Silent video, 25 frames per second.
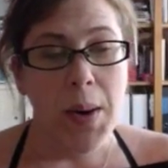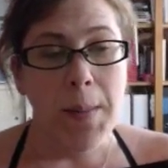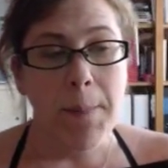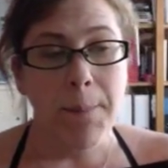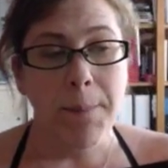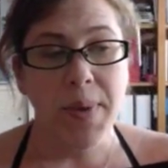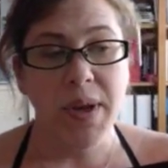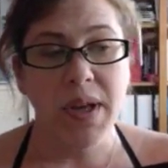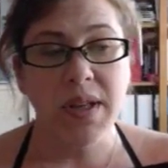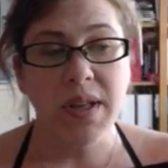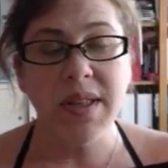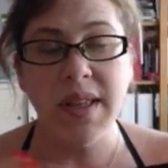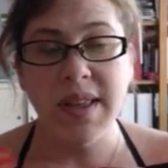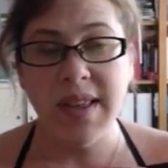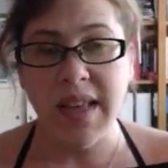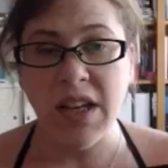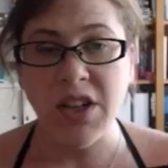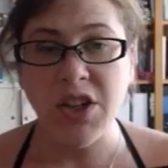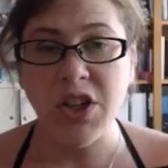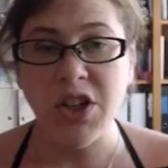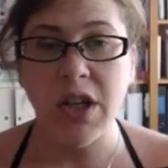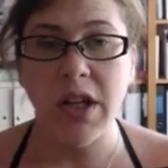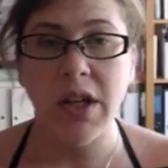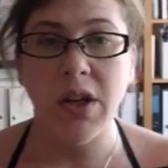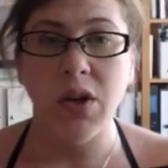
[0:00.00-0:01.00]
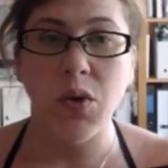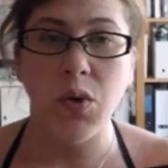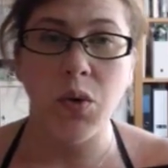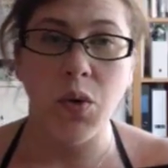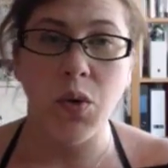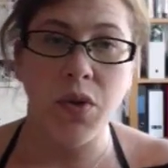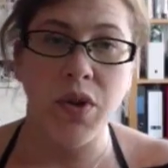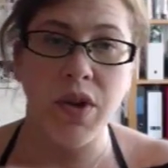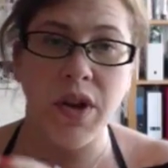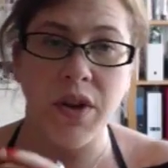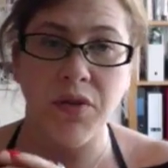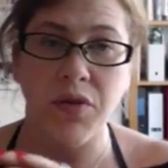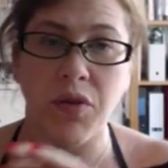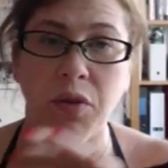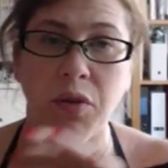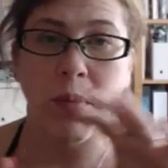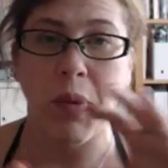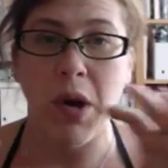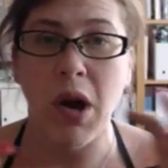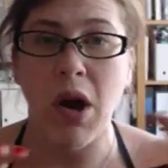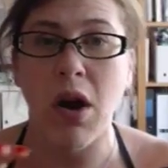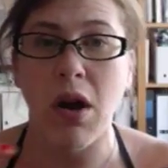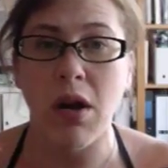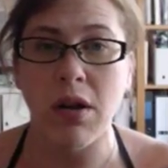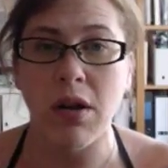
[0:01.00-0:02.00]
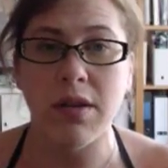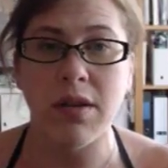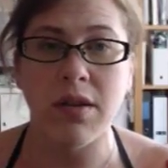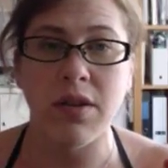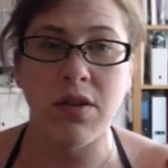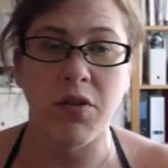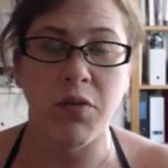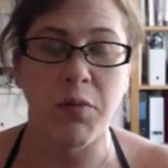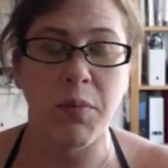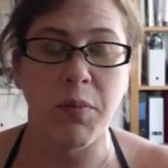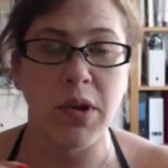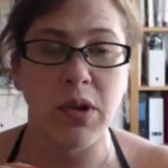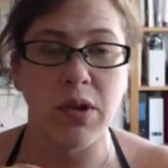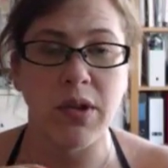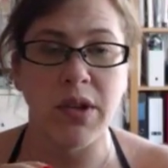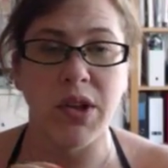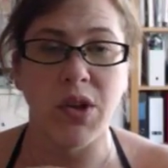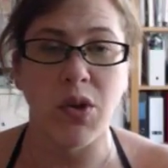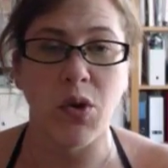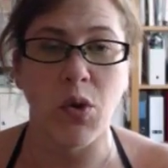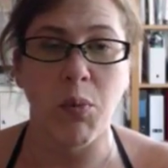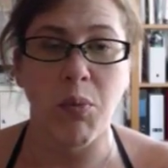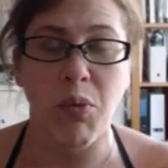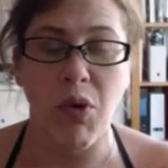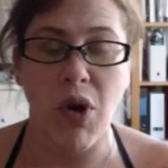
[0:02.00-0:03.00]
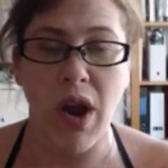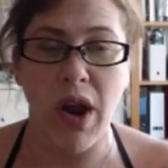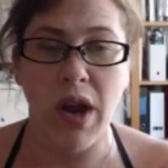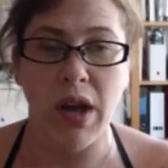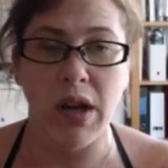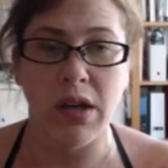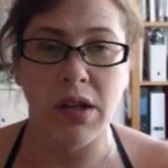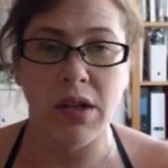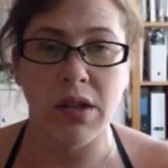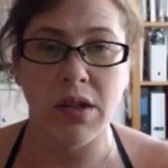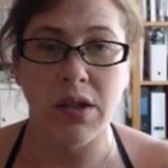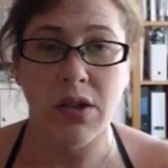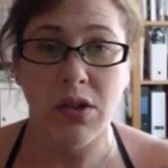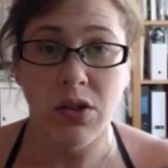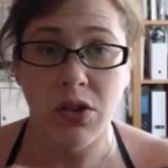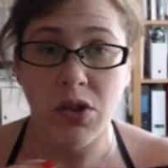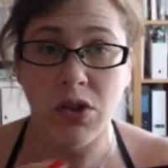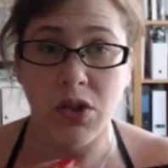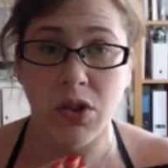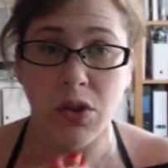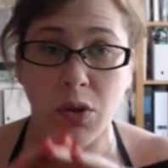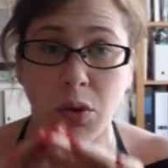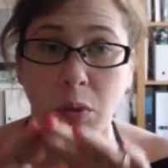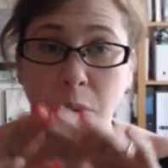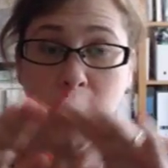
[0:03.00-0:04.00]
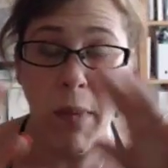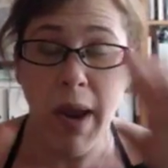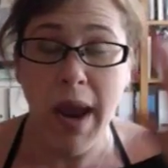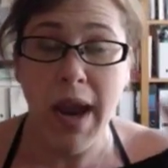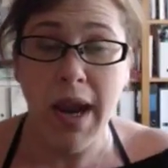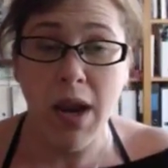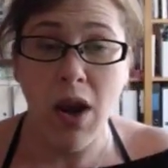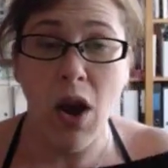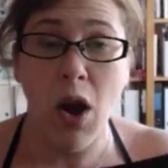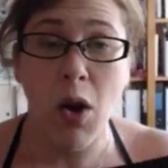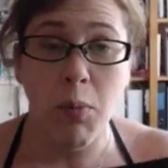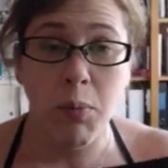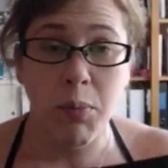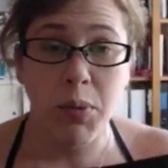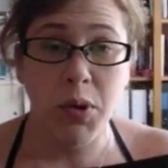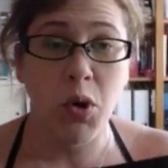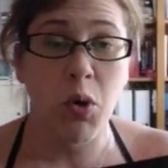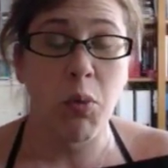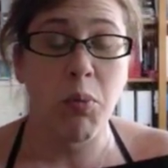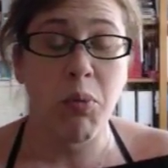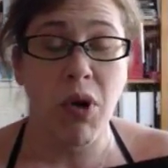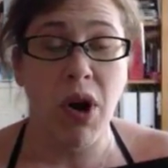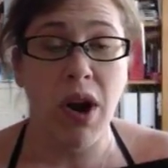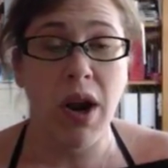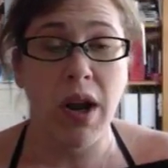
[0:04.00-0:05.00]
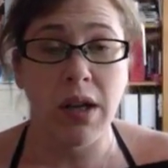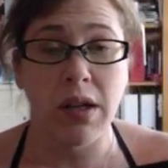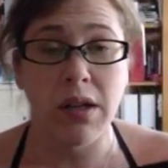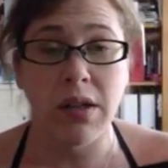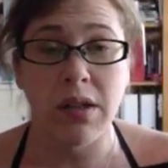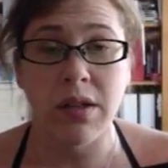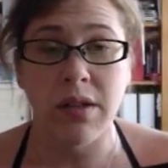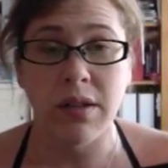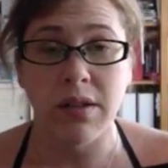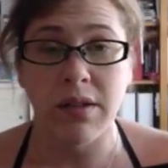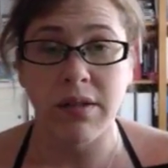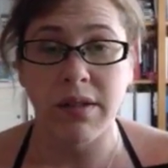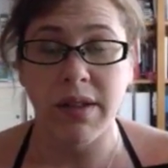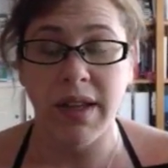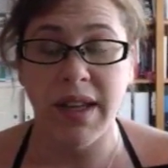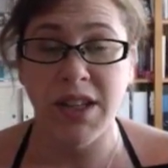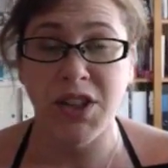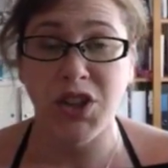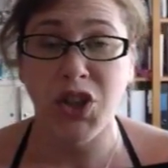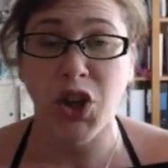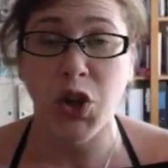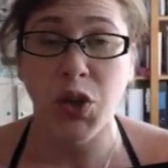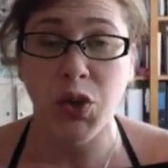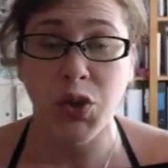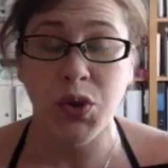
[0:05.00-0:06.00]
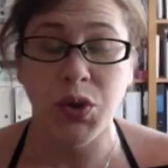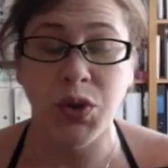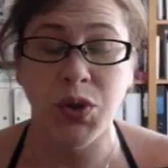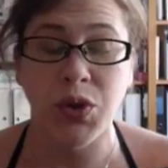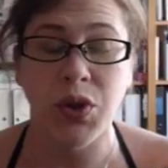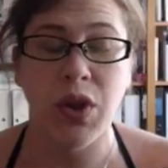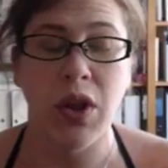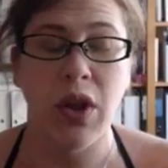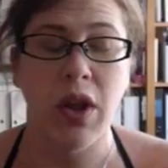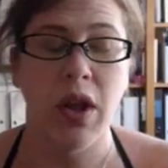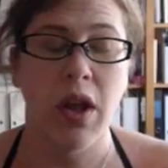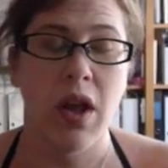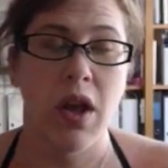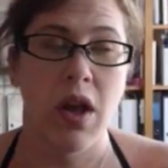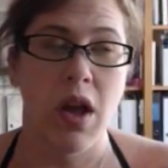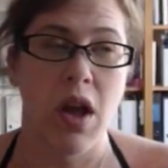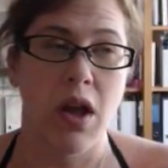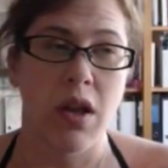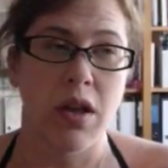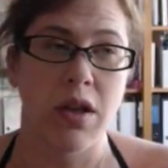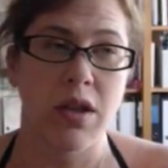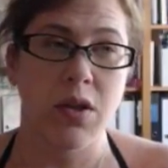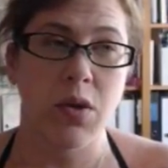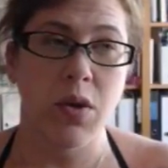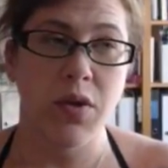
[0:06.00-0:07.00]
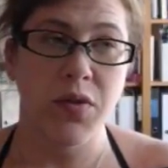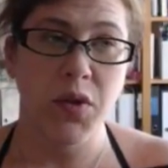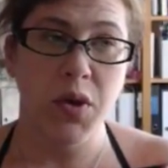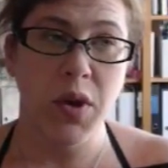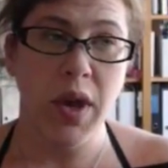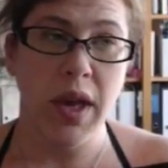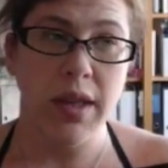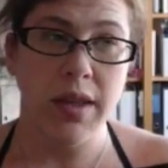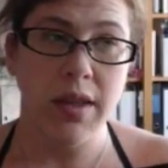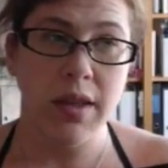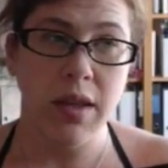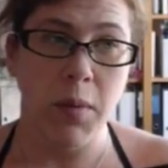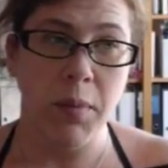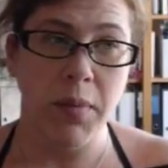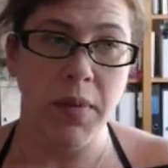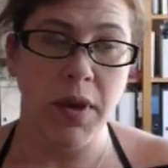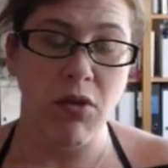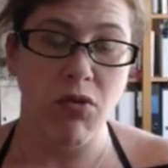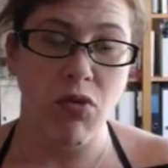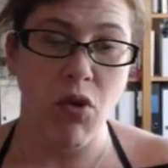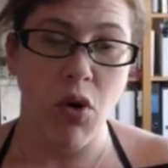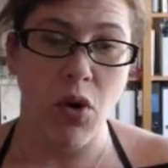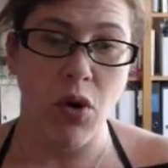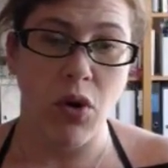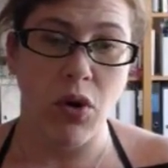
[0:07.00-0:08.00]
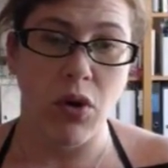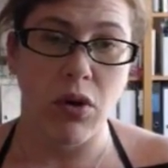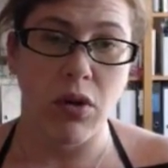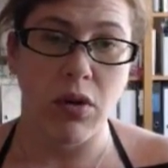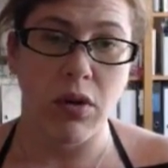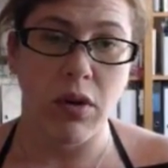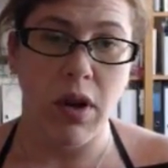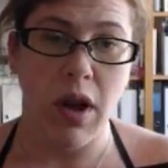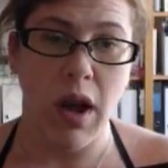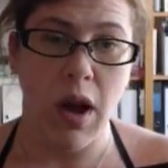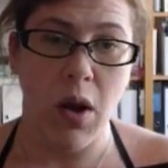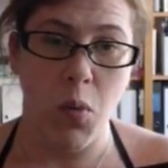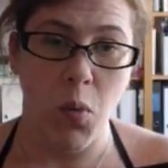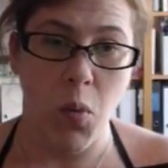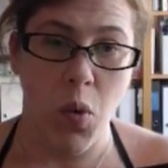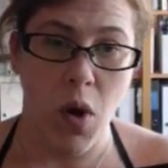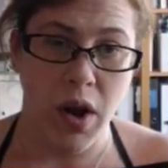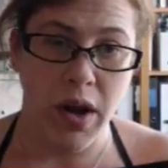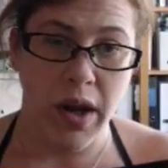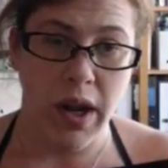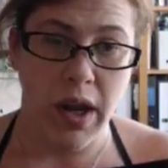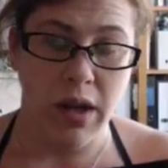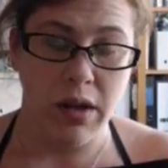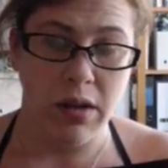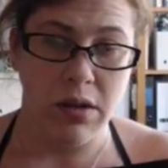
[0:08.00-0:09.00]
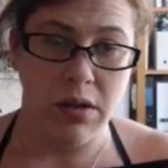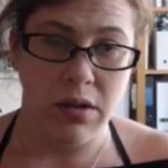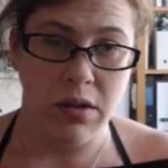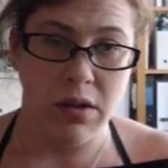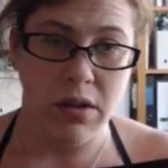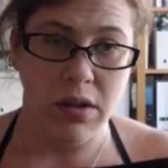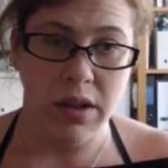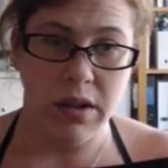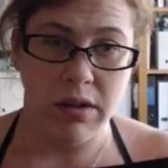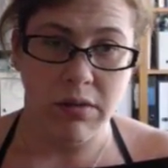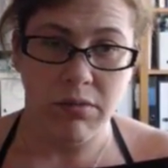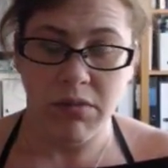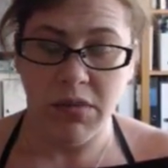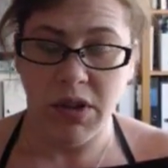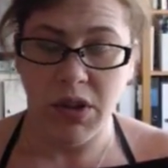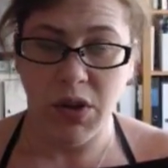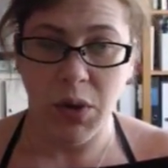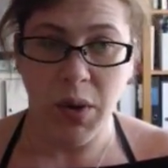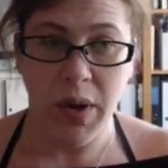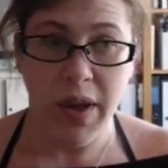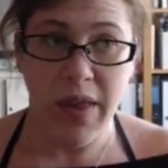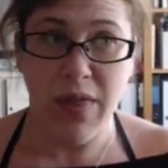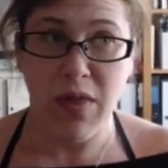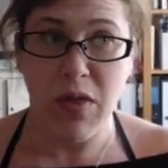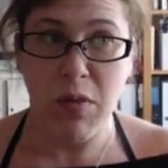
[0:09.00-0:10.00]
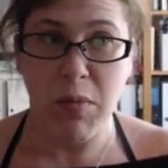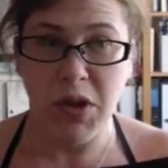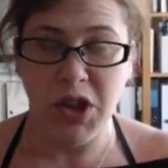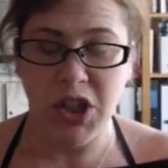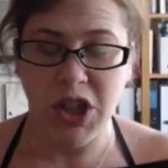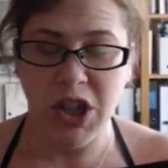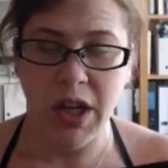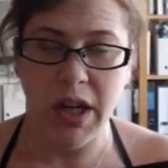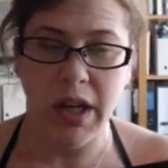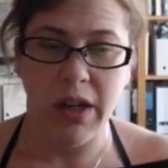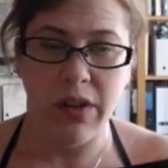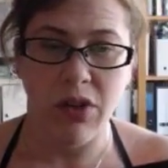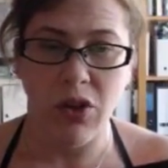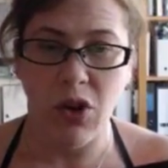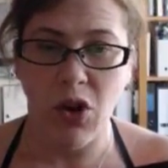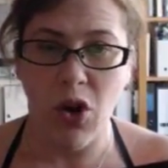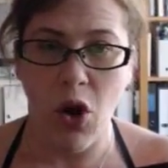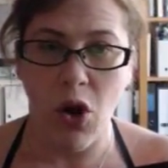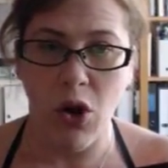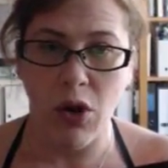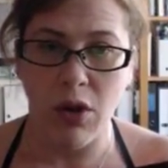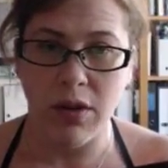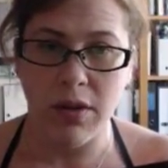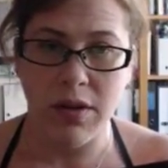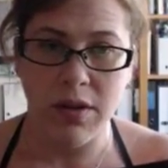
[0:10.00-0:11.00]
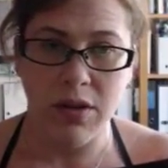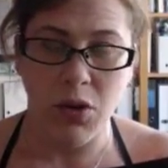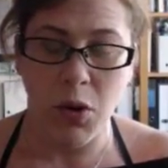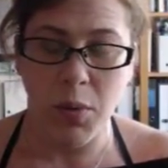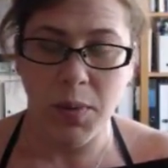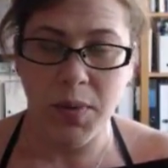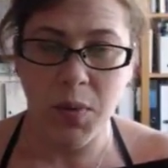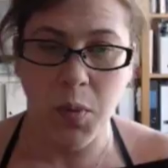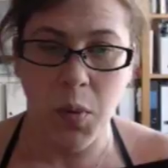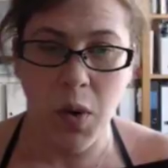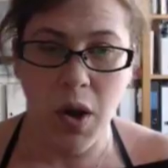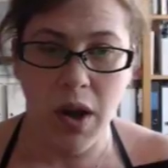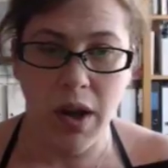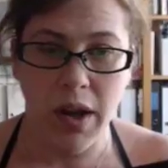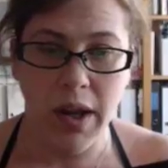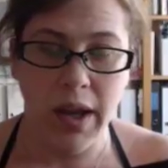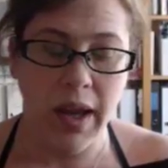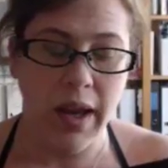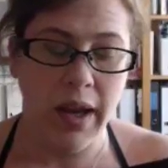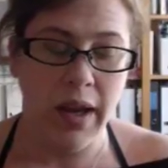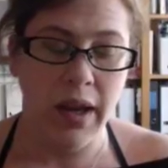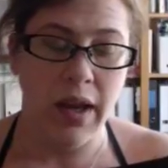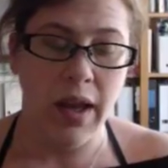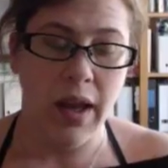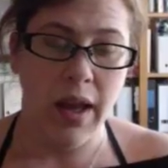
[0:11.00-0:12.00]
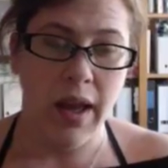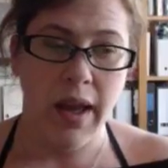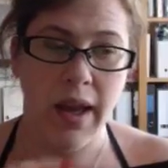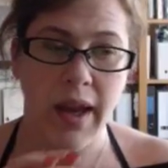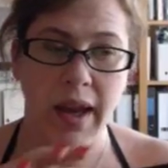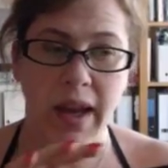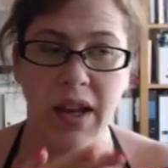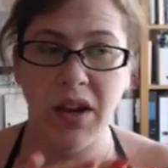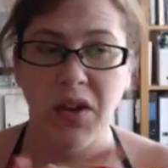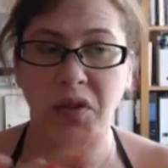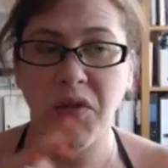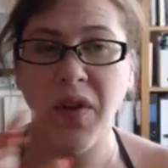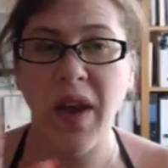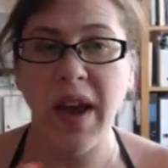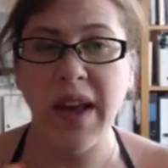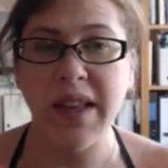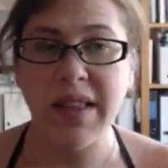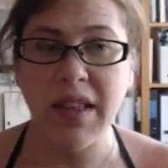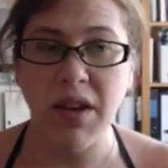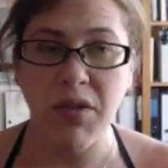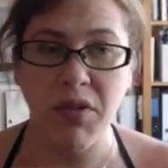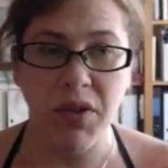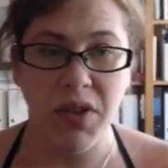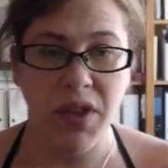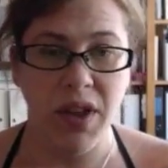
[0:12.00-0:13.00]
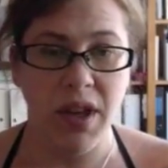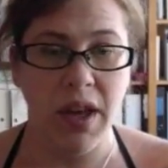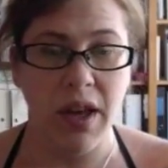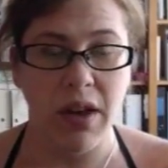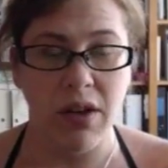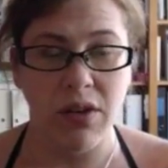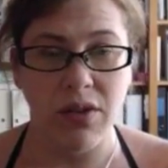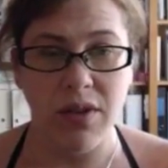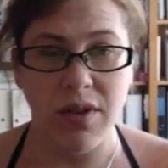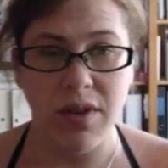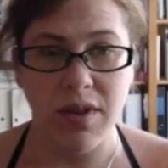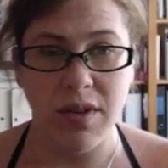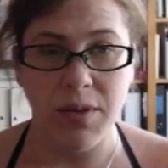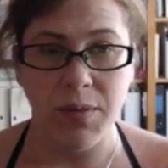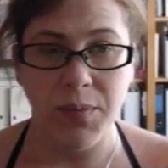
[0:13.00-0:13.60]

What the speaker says: Because essentially all the different parts of building your brand do make up your brand in total. So if you get something wrong at one end, in the machine, the cog stops working, it affects everything else.